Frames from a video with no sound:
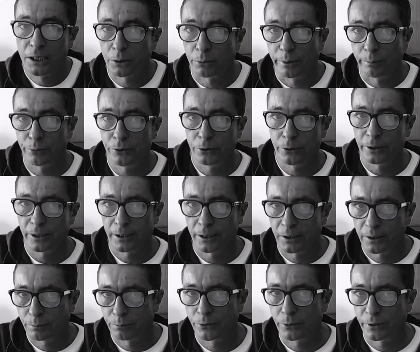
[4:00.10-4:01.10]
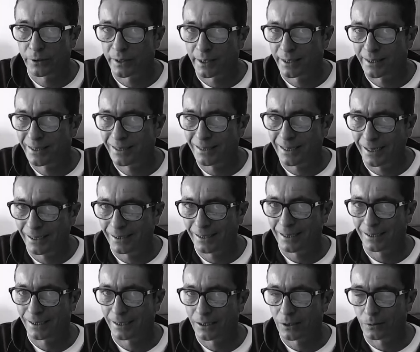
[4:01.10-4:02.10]
we broke it into process 10
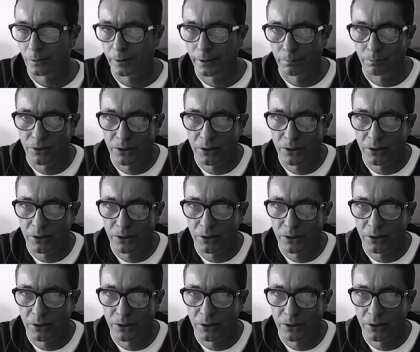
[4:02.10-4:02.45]
at a time.